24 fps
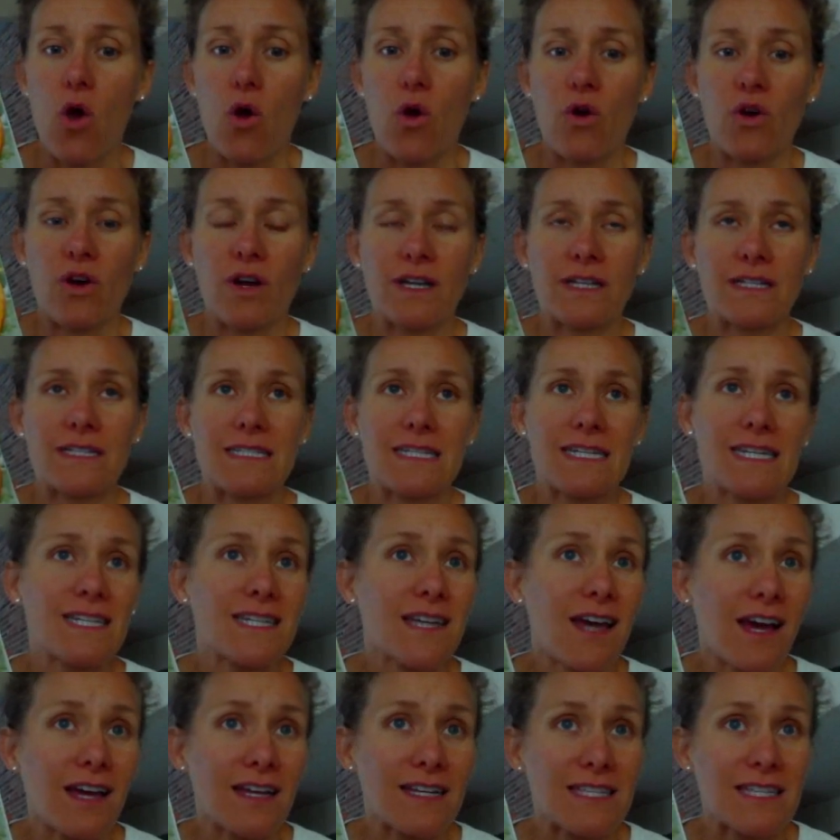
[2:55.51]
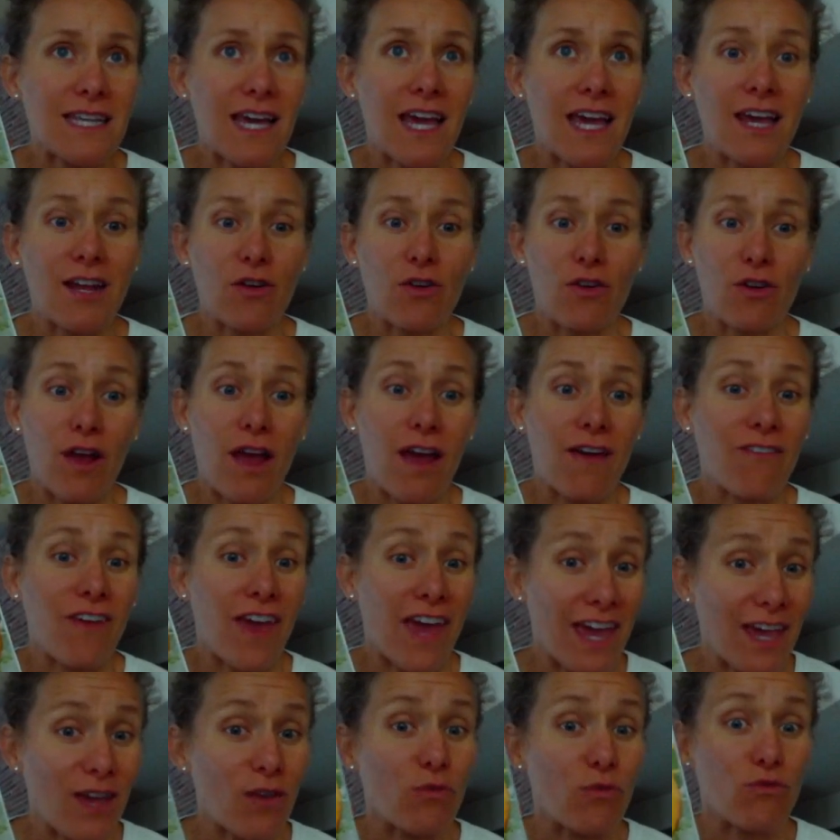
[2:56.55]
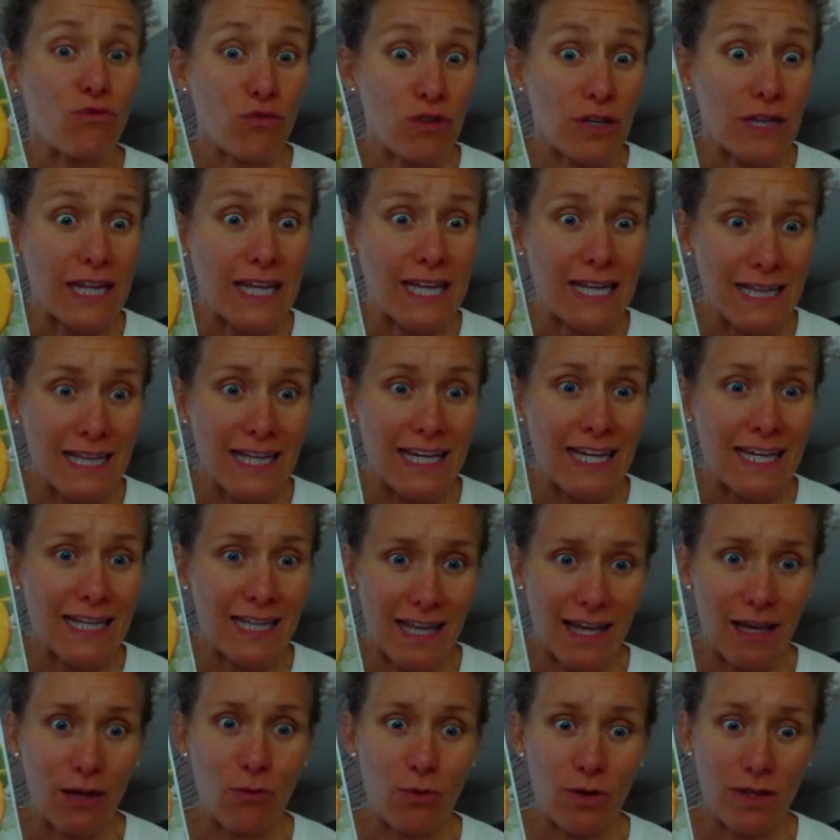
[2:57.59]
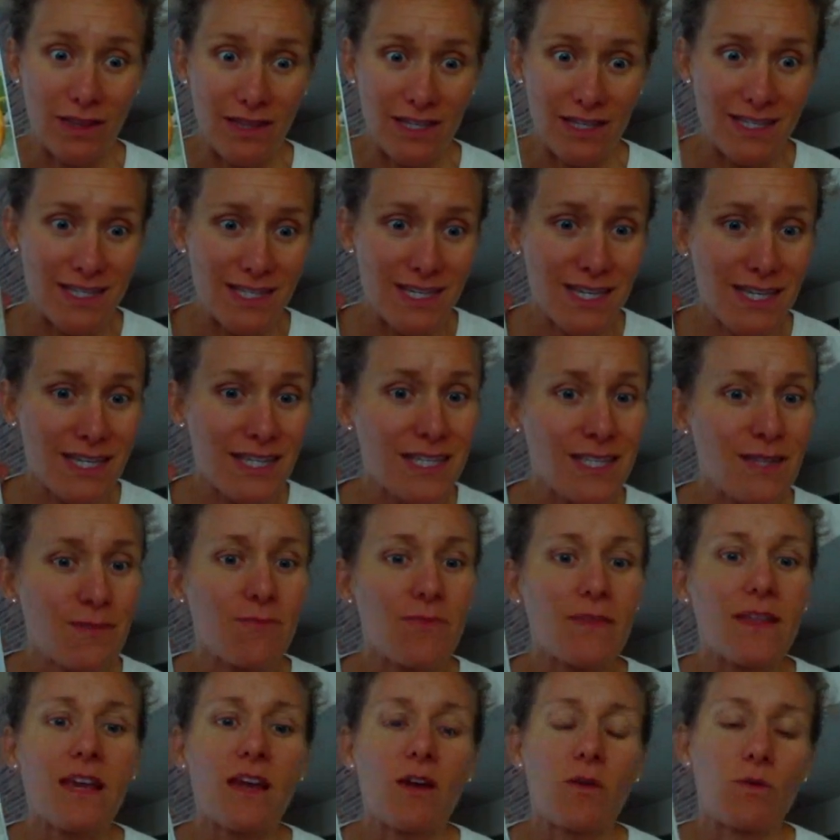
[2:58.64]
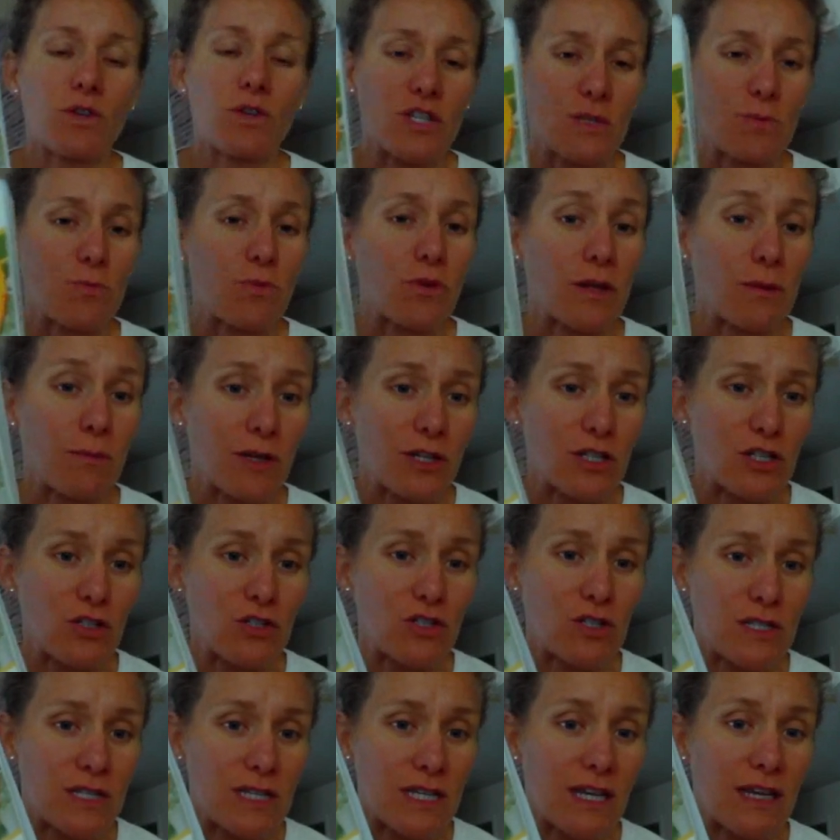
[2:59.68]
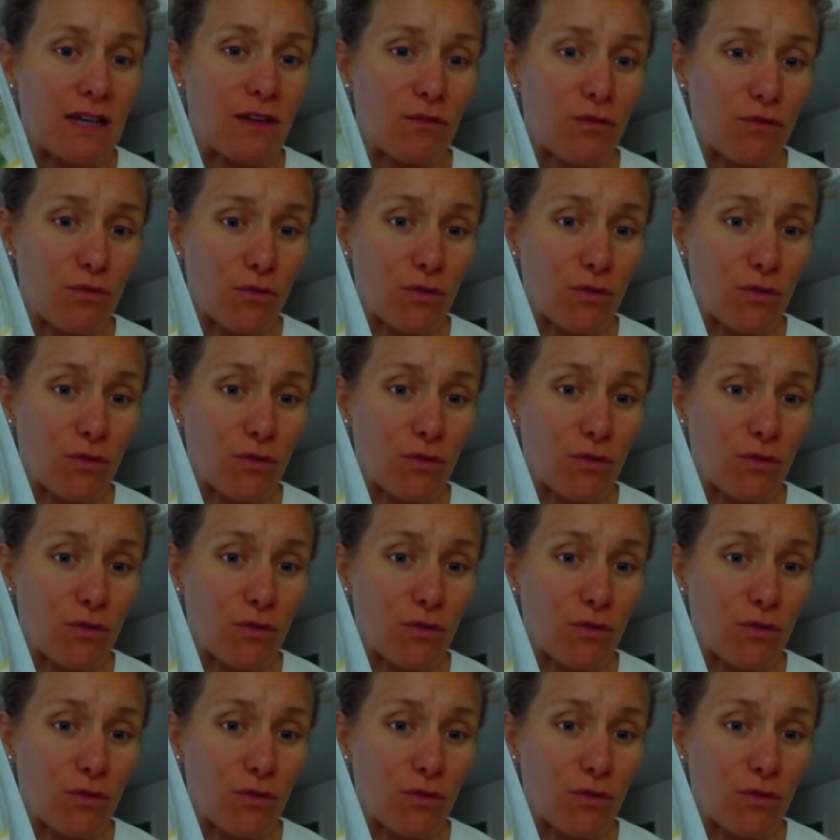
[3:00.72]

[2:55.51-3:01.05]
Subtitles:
or a detox diet or have ate really clean like what this is, which is pretty much you just eat